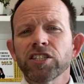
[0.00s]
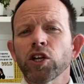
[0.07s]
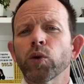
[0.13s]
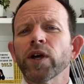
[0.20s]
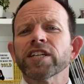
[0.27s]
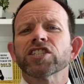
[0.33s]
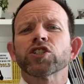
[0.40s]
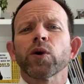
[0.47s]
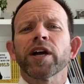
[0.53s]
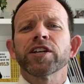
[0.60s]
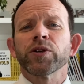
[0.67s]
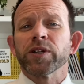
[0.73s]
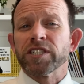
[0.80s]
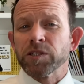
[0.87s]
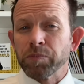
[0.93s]
a quick story
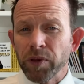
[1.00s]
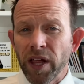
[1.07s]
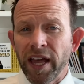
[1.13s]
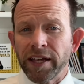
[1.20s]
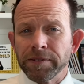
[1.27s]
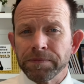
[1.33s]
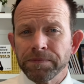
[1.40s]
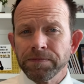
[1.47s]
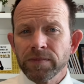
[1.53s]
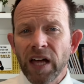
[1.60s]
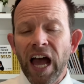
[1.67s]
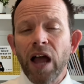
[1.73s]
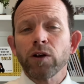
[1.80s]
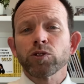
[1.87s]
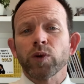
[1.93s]
to explain.
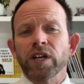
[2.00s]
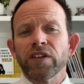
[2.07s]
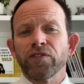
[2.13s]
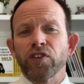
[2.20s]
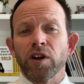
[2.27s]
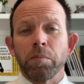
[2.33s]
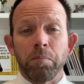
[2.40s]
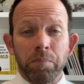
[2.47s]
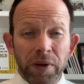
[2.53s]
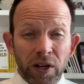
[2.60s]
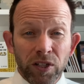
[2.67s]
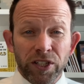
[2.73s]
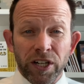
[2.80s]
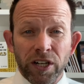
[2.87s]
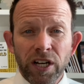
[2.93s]
I was working for a
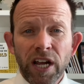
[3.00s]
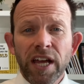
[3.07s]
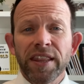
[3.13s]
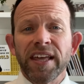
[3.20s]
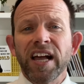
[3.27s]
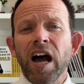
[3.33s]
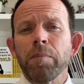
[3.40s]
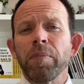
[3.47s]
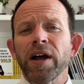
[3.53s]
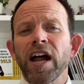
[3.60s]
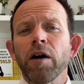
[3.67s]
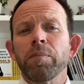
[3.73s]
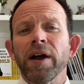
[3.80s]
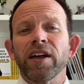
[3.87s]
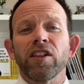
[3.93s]
builder that got bought
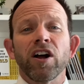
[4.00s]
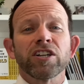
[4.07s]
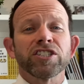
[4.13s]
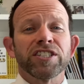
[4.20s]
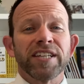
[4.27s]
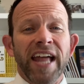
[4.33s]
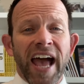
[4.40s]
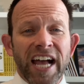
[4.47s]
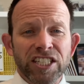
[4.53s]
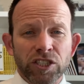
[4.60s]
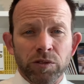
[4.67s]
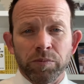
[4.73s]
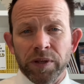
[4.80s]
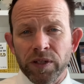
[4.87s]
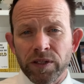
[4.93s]
out by a large
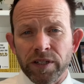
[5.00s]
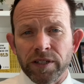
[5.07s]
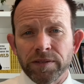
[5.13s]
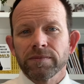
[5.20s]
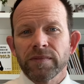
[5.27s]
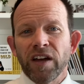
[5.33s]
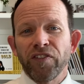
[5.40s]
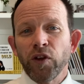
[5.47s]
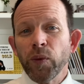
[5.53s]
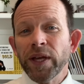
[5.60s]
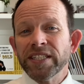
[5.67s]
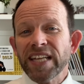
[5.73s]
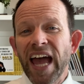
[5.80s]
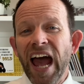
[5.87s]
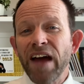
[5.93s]
national builder. A few
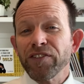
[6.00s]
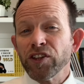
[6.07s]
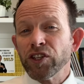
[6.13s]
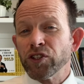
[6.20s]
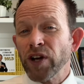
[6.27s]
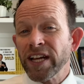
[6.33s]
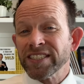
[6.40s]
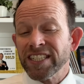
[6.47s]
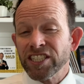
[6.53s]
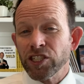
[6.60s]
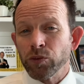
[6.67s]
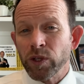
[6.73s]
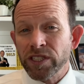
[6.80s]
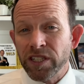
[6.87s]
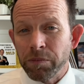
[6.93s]
weeks after the transition
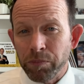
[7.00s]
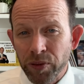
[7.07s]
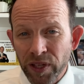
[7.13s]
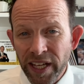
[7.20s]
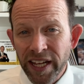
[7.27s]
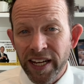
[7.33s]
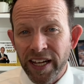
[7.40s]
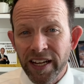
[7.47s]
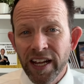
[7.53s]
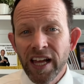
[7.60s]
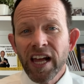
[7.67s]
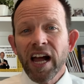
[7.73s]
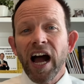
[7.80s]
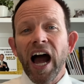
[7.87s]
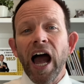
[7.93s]
was completed,
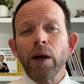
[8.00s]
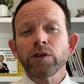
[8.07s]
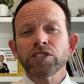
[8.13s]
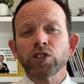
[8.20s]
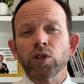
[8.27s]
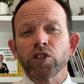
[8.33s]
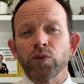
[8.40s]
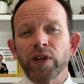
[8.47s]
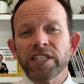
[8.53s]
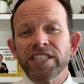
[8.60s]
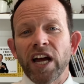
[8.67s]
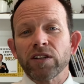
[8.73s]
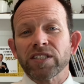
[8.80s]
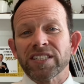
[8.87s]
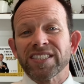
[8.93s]
I was told to reach
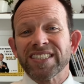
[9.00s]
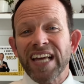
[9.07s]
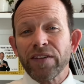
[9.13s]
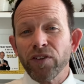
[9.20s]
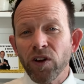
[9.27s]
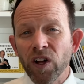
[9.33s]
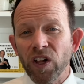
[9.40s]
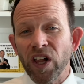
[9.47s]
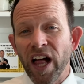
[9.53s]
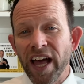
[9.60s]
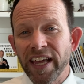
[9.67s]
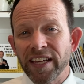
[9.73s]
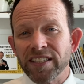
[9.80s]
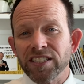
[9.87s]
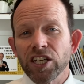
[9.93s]
out to several
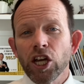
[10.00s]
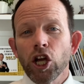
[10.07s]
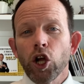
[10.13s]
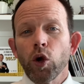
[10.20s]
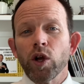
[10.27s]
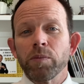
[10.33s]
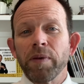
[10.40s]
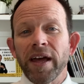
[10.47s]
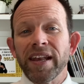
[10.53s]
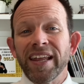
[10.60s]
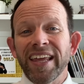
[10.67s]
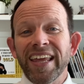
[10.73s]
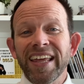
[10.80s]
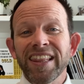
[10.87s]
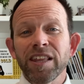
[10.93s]
clients who had been
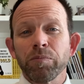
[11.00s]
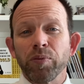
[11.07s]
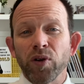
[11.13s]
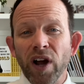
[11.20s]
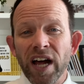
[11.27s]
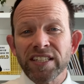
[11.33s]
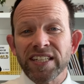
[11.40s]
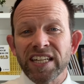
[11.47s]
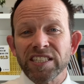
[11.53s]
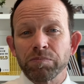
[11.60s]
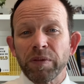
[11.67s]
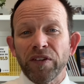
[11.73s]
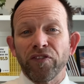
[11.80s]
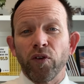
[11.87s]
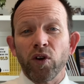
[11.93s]
in the process
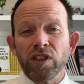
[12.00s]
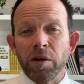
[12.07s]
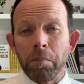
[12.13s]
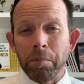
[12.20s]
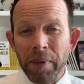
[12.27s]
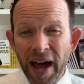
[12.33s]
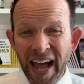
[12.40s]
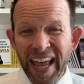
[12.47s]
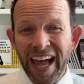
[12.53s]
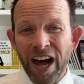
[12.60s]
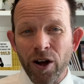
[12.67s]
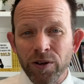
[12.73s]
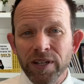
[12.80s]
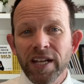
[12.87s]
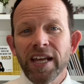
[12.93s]
before the
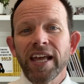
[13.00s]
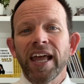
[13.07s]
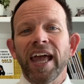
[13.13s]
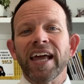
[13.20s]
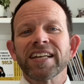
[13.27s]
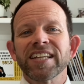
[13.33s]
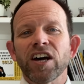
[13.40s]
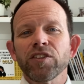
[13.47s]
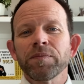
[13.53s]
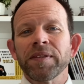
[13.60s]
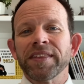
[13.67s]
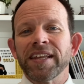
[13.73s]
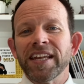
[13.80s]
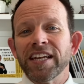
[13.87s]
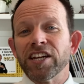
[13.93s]
buyout and tell them that
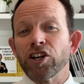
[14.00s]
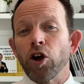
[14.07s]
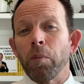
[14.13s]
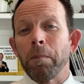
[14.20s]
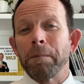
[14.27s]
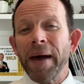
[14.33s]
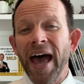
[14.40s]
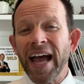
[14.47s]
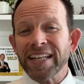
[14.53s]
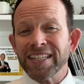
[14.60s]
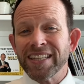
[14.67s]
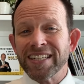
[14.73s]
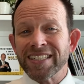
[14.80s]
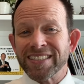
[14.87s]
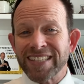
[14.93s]
they needed to go back to
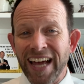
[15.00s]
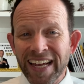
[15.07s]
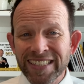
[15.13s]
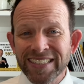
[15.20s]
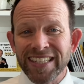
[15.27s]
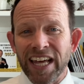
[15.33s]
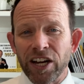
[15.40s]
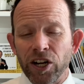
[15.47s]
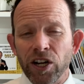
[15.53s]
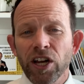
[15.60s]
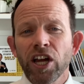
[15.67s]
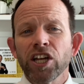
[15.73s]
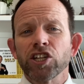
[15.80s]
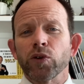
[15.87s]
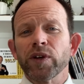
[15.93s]
the design center
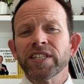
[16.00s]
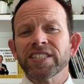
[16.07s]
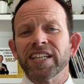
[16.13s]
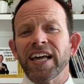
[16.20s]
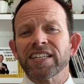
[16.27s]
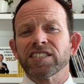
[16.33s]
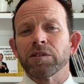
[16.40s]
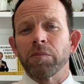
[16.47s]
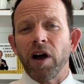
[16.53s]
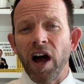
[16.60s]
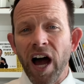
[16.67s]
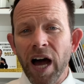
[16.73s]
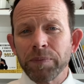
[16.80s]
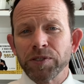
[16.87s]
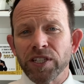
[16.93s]
to reselect some
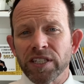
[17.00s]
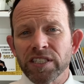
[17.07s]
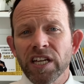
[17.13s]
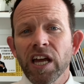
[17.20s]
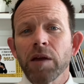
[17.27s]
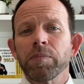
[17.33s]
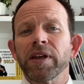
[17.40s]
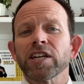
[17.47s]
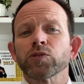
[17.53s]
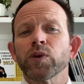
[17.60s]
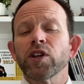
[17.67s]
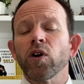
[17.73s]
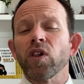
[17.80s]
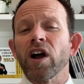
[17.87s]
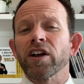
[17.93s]
options because we
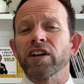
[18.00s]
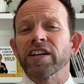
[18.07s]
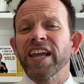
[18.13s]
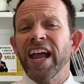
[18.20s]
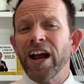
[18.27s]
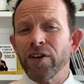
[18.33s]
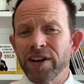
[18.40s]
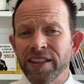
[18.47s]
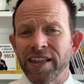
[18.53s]
no longer carry